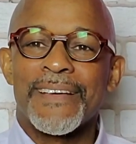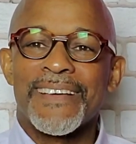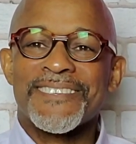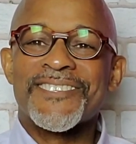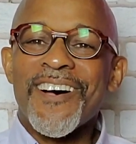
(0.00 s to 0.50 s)

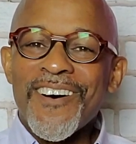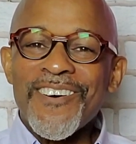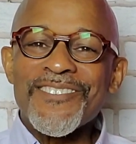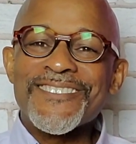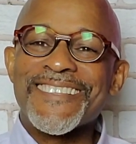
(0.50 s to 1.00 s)

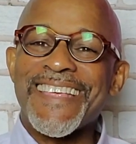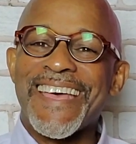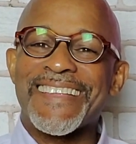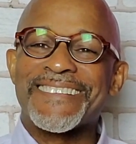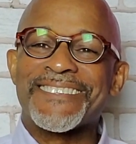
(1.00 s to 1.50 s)
Songs
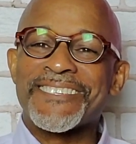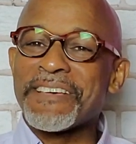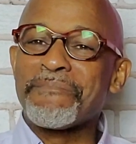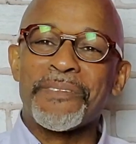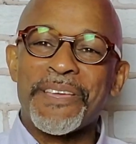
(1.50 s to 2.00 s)
that
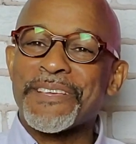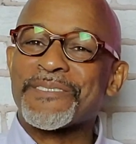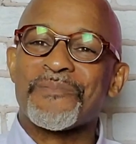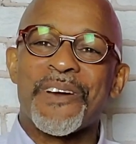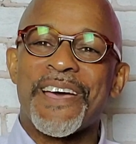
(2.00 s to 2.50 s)
simply
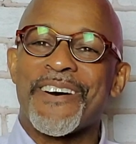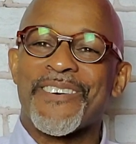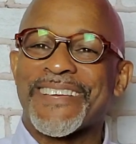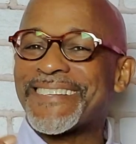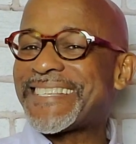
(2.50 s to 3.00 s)
as
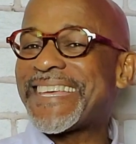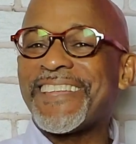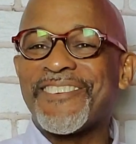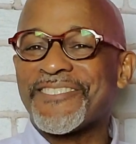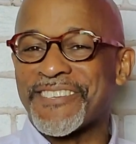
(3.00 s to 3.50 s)
well
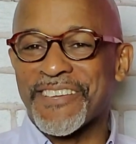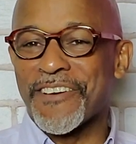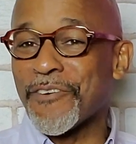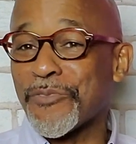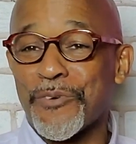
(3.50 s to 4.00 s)
continue to
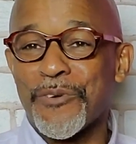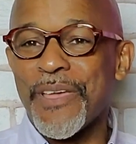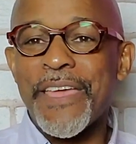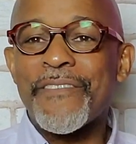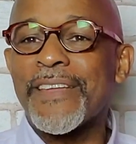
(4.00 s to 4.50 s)
go through
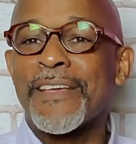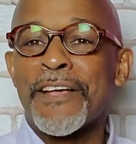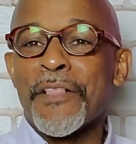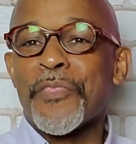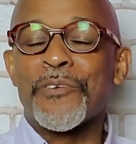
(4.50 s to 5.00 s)
even
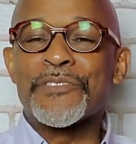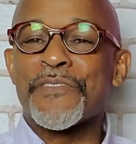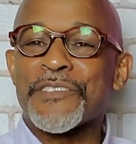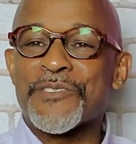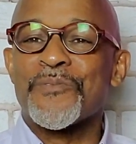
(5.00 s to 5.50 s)
those of
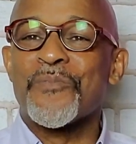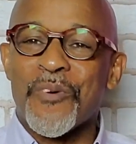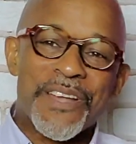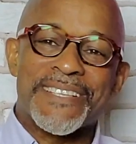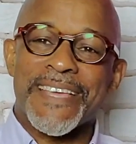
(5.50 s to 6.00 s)
us who
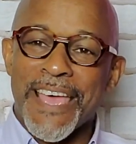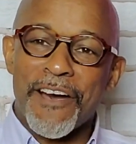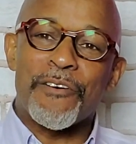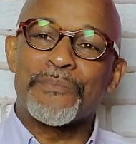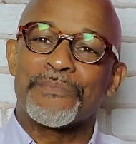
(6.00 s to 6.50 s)
wanted to
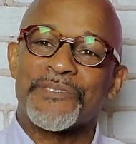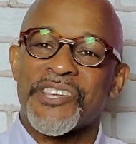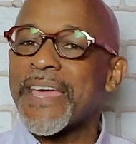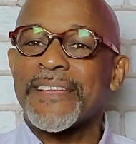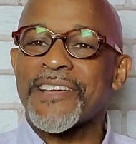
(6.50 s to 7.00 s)
help
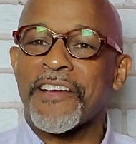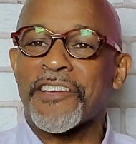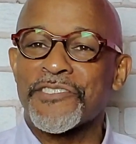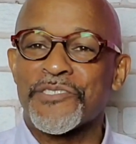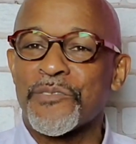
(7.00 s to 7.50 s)
change our
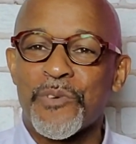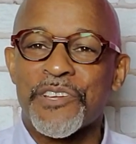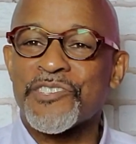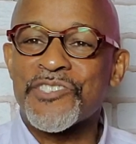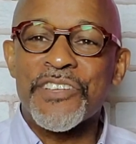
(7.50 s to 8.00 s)
country to what
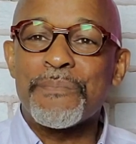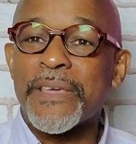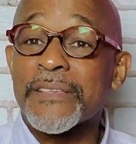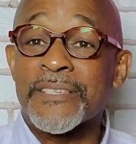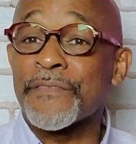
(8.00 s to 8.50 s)
it should be,
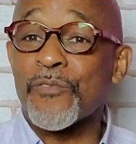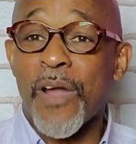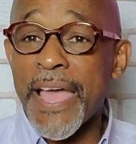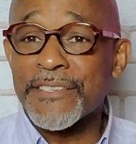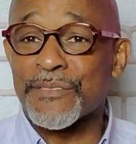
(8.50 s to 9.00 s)
the civil
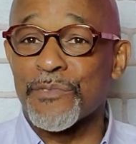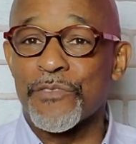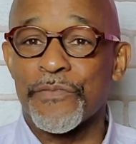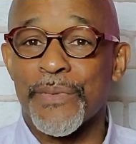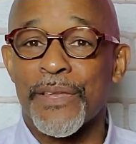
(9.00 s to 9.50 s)
rights
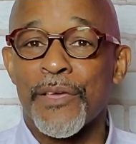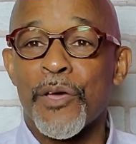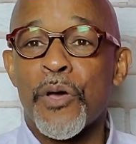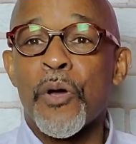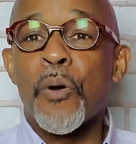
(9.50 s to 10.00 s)
movement.
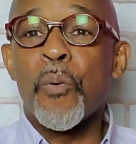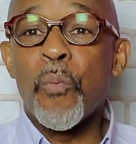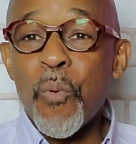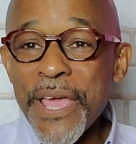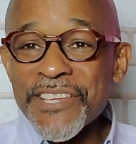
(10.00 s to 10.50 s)

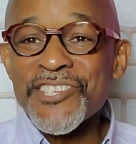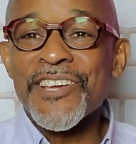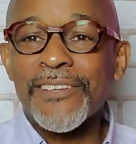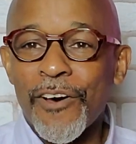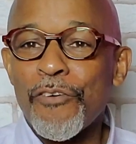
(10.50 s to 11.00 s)
We
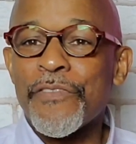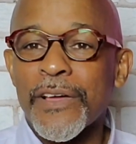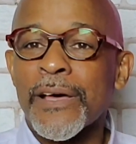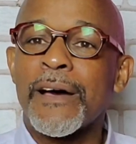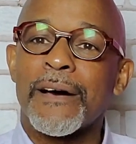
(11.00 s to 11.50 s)
shall
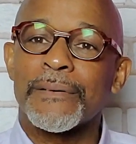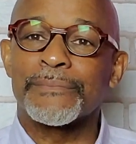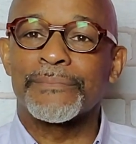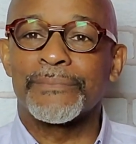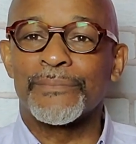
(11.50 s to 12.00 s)

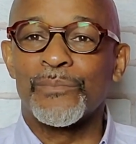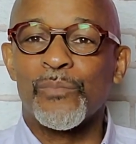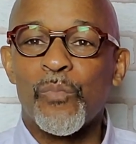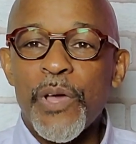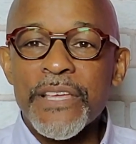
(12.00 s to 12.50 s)
overcome.
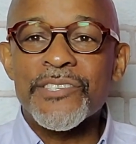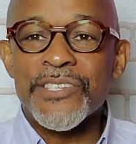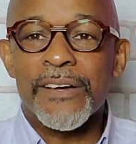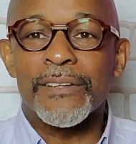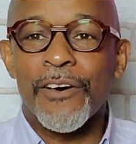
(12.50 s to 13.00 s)
We
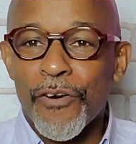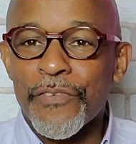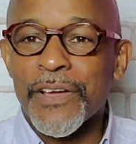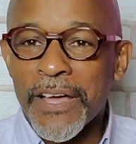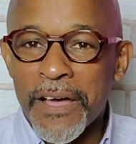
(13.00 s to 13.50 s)
shall
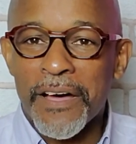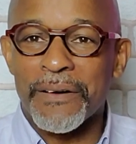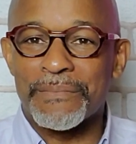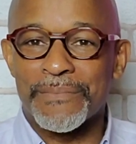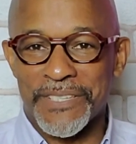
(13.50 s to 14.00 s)

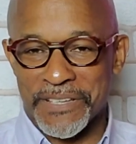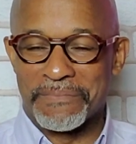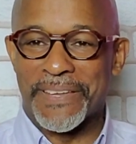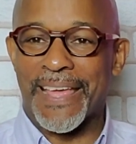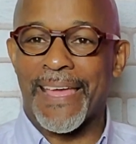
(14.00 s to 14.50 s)
overcome
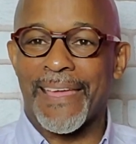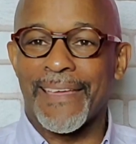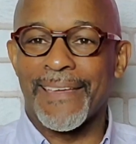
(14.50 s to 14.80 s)
someday.